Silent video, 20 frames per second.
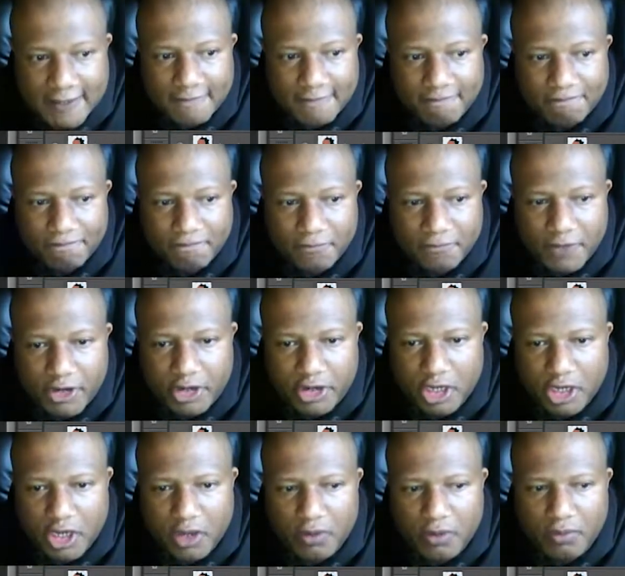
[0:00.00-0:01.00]
There you go.
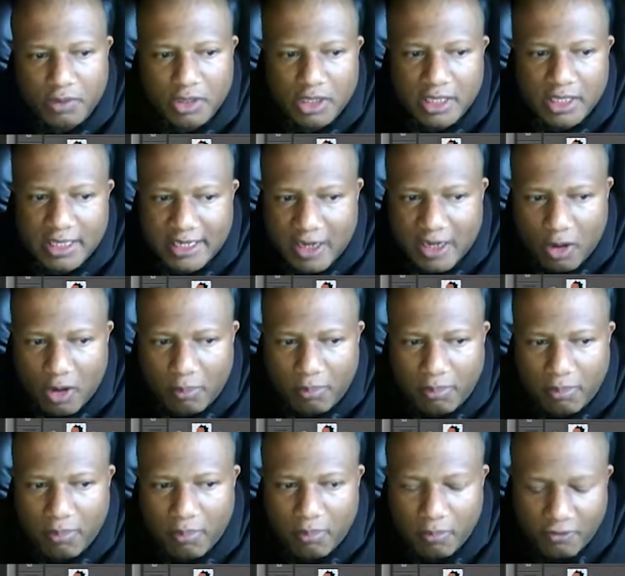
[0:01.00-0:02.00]
Now our
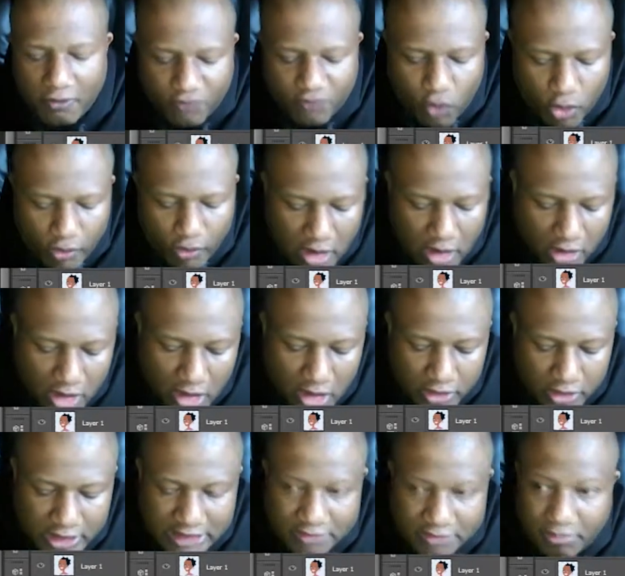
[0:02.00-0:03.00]
foreground color is
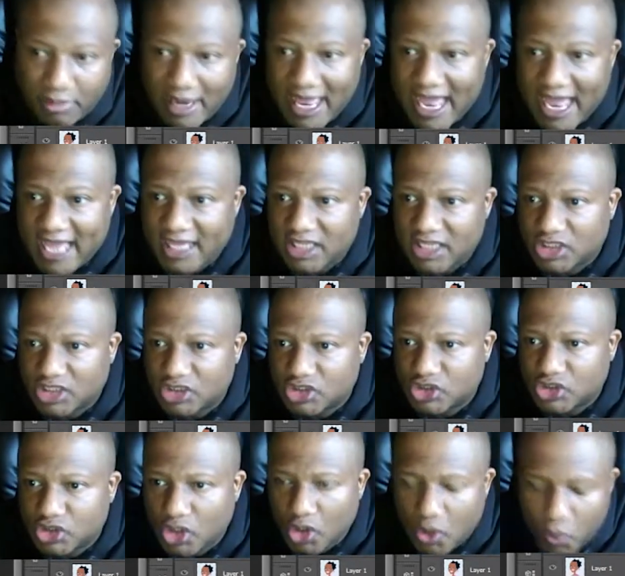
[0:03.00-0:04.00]
black, so
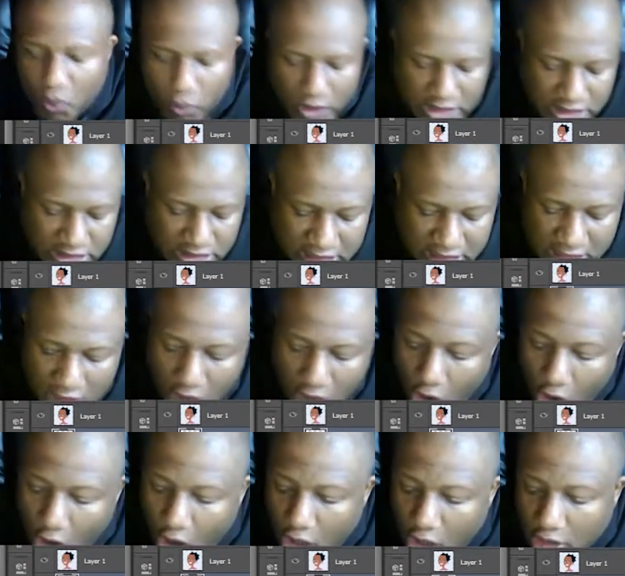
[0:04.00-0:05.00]
we just hit
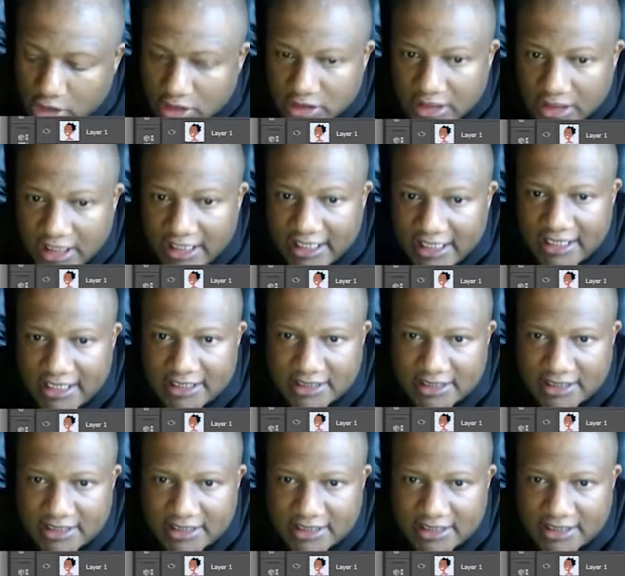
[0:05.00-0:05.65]
Alt Delete